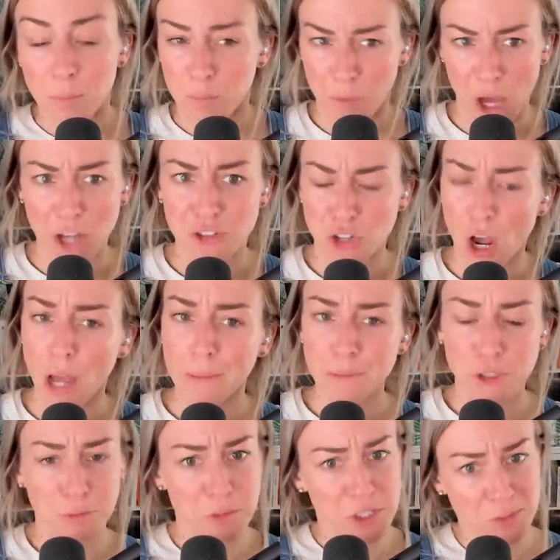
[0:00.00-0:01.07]
that time
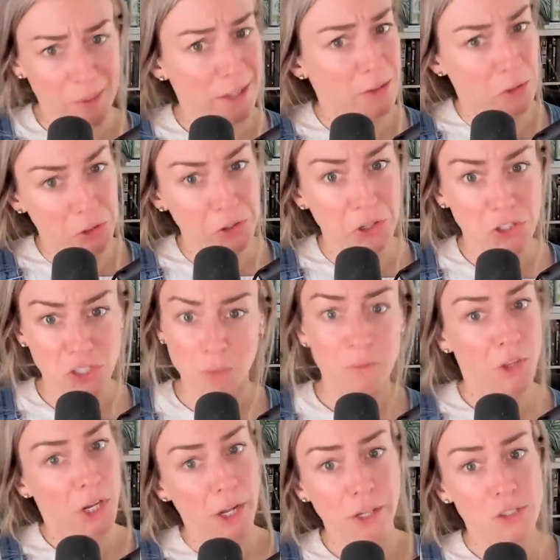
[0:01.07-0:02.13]
should be spent learning
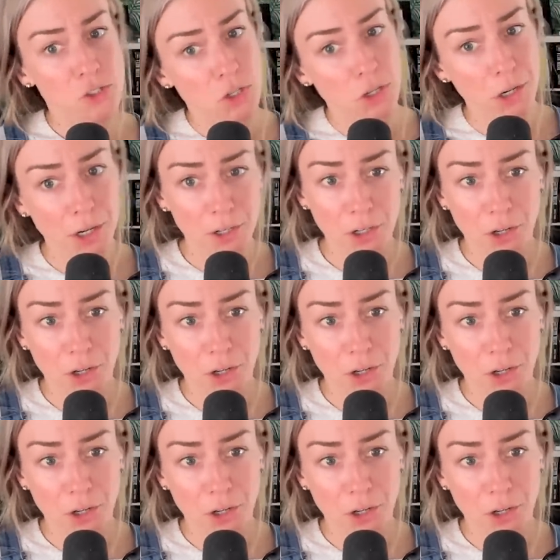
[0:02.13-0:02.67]
something I can turn into